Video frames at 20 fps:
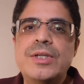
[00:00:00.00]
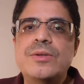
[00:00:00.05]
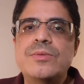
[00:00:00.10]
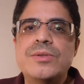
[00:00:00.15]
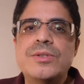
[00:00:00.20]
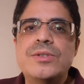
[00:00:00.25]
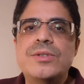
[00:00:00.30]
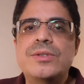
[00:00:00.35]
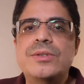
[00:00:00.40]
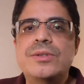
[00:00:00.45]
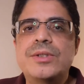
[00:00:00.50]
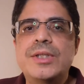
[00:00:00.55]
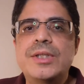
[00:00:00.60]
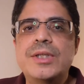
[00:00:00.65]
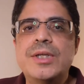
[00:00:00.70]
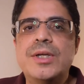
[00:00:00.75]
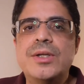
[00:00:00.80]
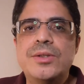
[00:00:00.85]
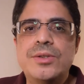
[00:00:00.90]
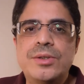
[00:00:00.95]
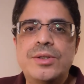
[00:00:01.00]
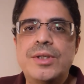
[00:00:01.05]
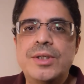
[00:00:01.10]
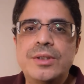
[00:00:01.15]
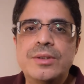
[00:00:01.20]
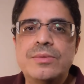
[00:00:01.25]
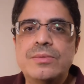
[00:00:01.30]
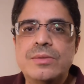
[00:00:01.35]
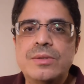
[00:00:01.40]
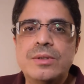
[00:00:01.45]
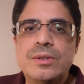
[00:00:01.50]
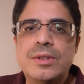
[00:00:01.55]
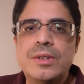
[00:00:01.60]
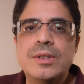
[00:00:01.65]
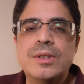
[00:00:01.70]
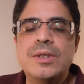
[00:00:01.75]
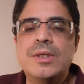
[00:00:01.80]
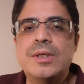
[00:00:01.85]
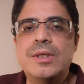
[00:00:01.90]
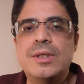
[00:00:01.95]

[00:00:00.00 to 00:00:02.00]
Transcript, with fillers: he was doing during the war,